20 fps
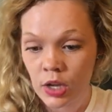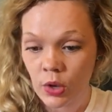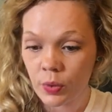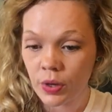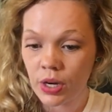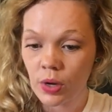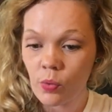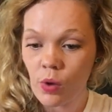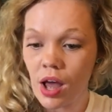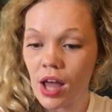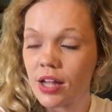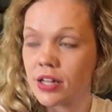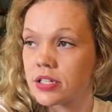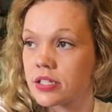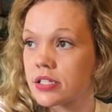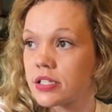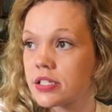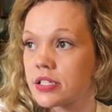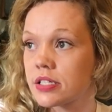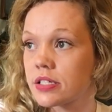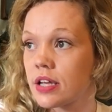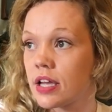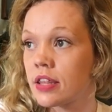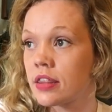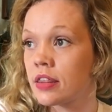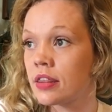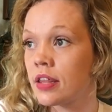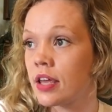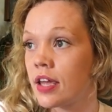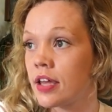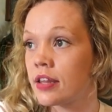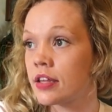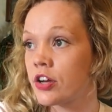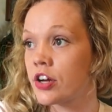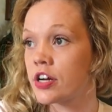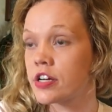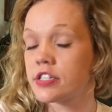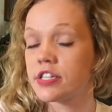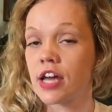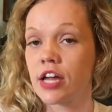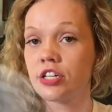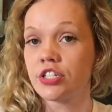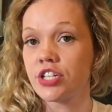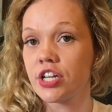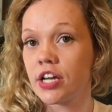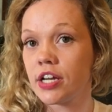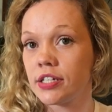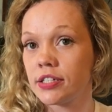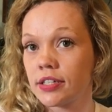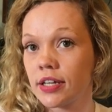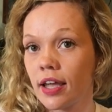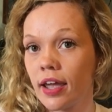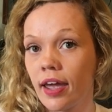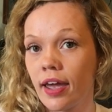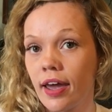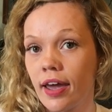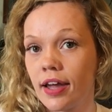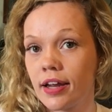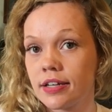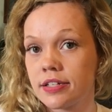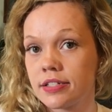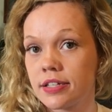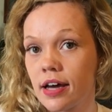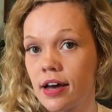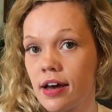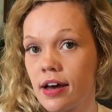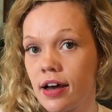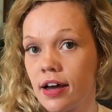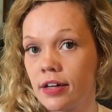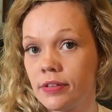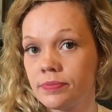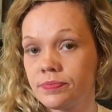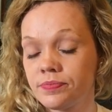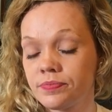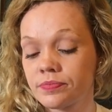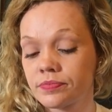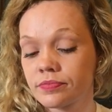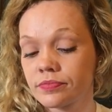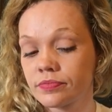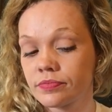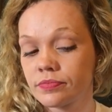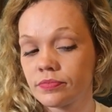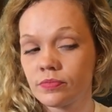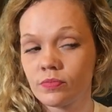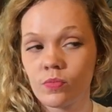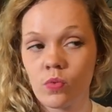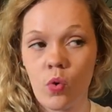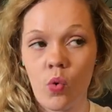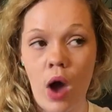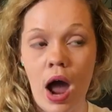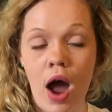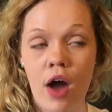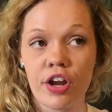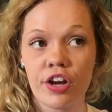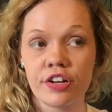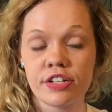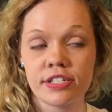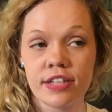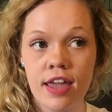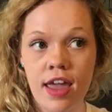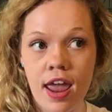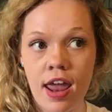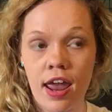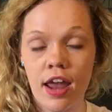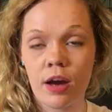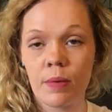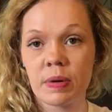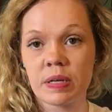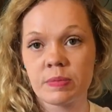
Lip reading: Queen of Wands in your intention and how you're seeing it, your